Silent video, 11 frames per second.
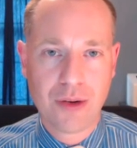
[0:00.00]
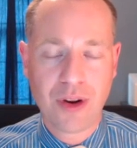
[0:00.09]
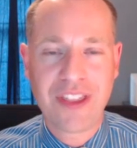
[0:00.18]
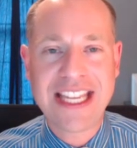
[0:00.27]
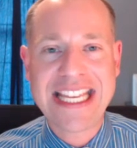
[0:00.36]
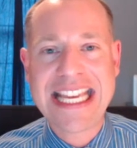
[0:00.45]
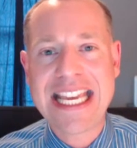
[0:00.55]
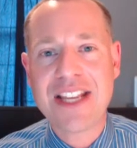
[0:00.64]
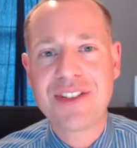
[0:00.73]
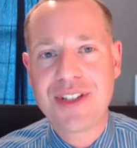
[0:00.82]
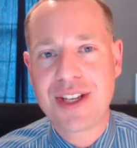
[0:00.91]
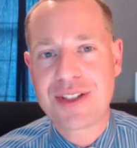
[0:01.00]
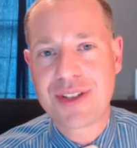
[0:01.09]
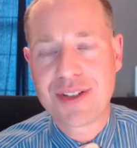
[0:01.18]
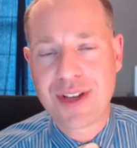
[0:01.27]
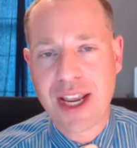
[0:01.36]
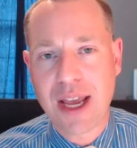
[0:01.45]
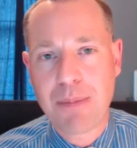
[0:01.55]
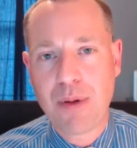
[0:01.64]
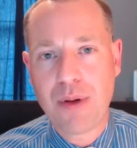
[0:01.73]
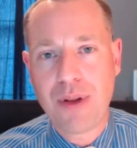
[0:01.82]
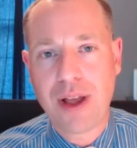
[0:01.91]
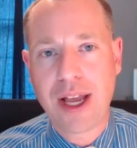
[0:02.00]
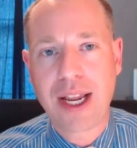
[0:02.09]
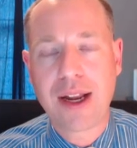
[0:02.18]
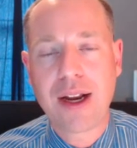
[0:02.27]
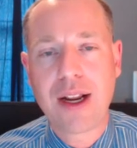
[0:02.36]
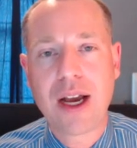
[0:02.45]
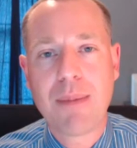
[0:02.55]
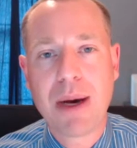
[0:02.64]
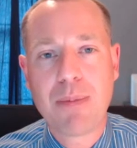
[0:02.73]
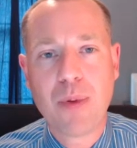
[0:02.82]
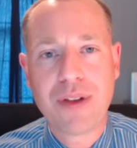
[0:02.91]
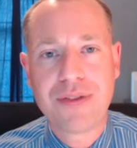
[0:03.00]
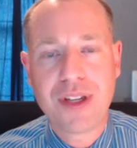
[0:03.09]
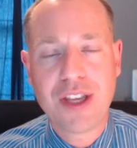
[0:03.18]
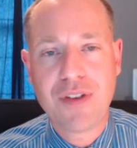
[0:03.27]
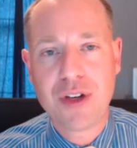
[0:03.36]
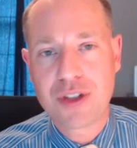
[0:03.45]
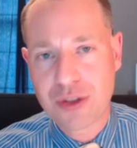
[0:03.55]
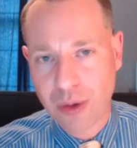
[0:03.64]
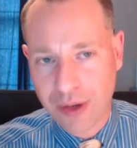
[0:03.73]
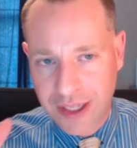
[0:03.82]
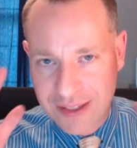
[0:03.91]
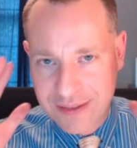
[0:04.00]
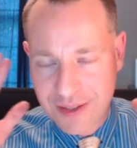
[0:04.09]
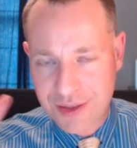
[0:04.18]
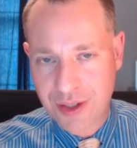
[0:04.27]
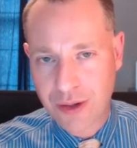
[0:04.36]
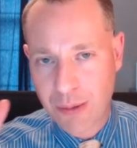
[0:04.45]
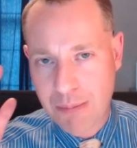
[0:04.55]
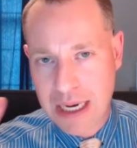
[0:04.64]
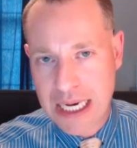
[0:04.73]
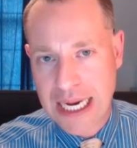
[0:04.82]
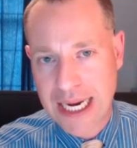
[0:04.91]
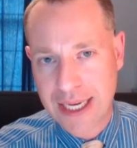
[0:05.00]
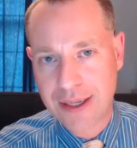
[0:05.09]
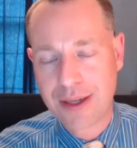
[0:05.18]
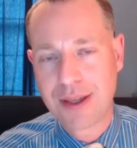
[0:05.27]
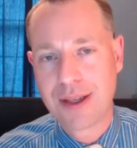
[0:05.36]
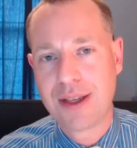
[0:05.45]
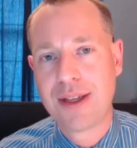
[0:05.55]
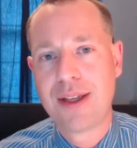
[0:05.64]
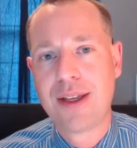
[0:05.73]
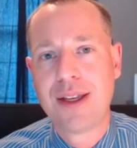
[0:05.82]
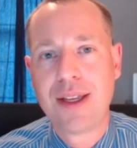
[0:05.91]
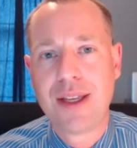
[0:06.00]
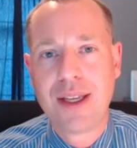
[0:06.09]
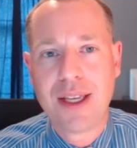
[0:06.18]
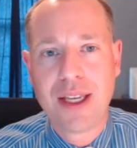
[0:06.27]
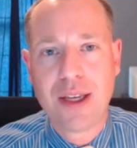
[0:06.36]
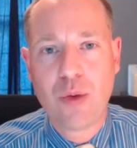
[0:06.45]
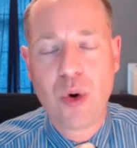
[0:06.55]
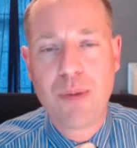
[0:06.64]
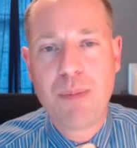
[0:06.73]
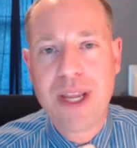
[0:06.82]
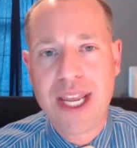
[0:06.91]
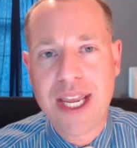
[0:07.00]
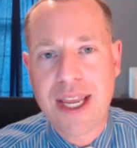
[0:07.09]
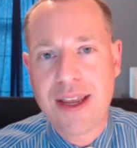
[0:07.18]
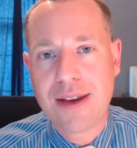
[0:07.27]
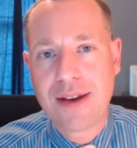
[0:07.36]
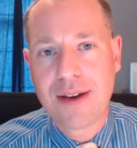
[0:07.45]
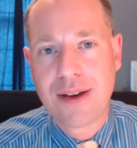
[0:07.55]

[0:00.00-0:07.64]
Well, the easiest example I can come up with to give you to sort of get this in your mind would be